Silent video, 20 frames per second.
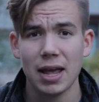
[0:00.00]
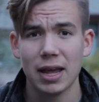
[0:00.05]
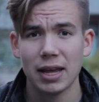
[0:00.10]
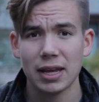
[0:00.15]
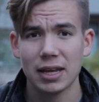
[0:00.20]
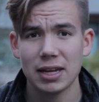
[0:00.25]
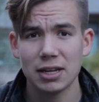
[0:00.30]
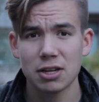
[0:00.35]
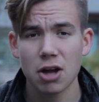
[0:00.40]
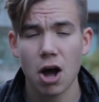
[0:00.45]

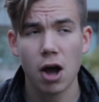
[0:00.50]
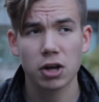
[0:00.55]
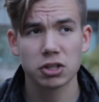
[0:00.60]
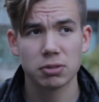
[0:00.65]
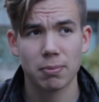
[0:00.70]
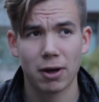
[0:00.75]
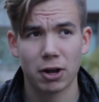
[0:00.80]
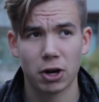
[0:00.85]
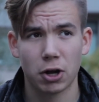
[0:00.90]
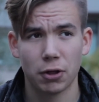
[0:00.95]
he talks
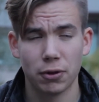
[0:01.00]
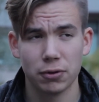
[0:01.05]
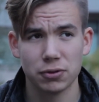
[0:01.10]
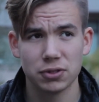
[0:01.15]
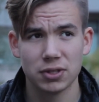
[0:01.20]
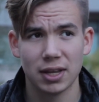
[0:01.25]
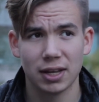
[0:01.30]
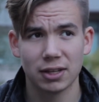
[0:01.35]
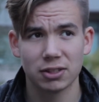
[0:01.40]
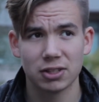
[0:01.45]
about all those
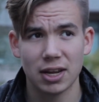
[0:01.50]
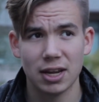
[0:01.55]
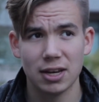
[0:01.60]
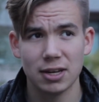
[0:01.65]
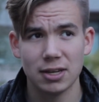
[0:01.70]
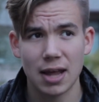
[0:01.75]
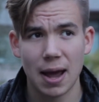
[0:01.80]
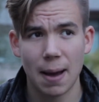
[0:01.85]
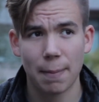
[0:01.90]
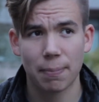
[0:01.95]
things in
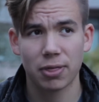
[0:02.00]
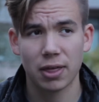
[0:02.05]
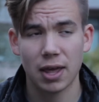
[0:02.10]
depth,